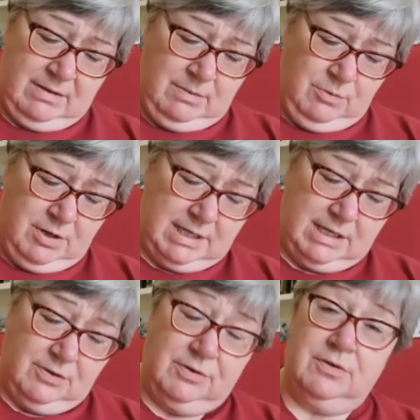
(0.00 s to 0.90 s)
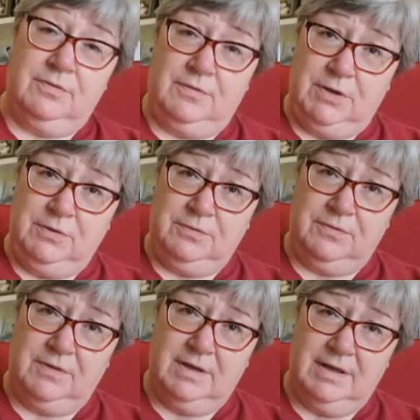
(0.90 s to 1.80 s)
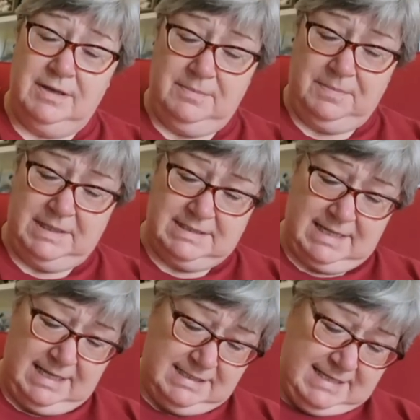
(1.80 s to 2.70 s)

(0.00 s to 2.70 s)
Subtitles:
now I'm working on Floof by Skein